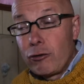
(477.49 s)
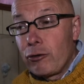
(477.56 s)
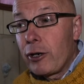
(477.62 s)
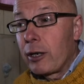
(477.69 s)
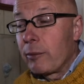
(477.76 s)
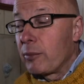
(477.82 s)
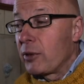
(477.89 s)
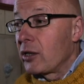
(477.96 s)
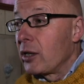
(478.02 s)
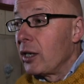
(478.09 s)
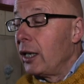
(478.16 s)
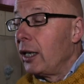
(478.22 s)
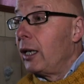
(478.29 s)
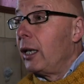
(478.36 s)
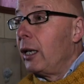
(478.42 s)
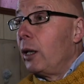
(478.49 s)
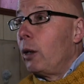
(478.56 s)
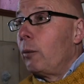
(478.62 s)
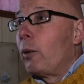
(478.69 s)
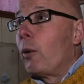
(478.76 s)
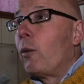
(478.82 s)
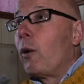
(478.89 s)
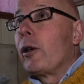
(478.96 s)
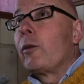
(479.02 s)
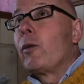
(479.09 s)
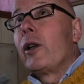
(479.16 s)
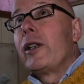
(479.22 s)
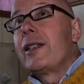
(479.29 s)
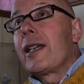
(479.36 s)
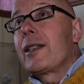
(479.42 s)
trips, but what
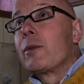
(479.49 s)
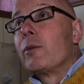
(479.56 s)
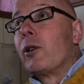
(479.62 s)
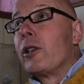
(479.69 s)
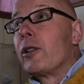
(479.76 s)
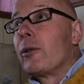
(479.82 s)
one doesn't want